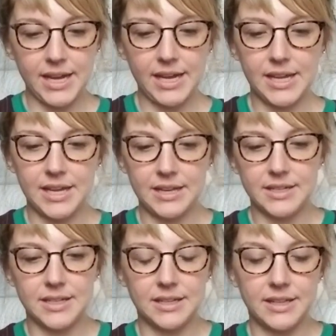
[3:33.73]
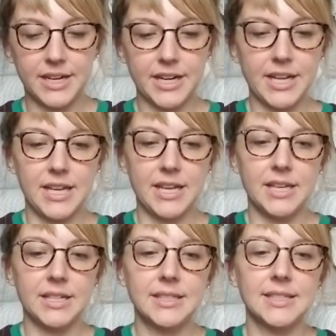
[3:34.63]
And there
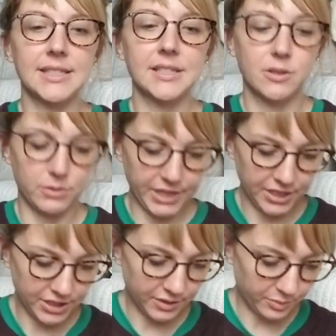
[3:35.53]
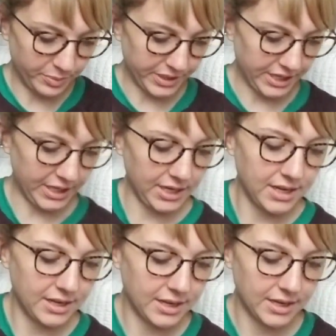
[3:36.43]
is going to
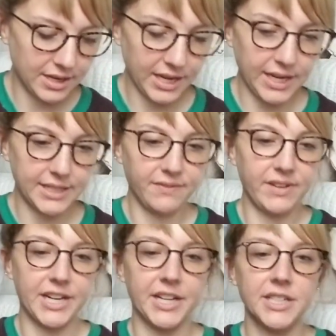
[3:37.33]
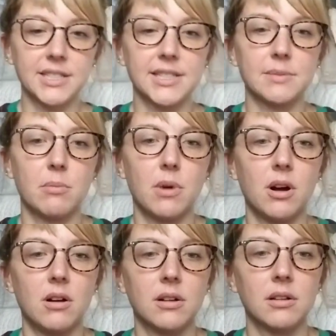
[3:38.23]
be a very
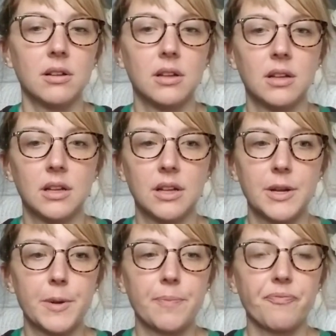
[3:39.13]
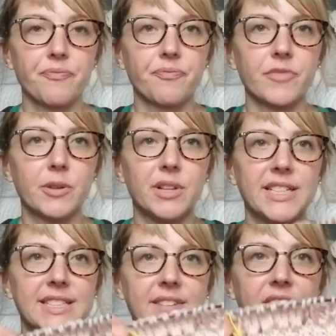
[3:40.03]
small, well,
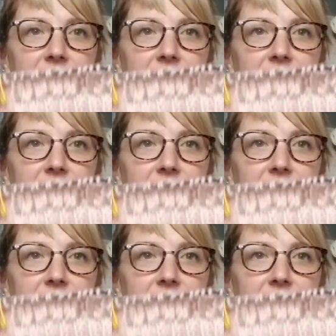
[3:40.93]
I say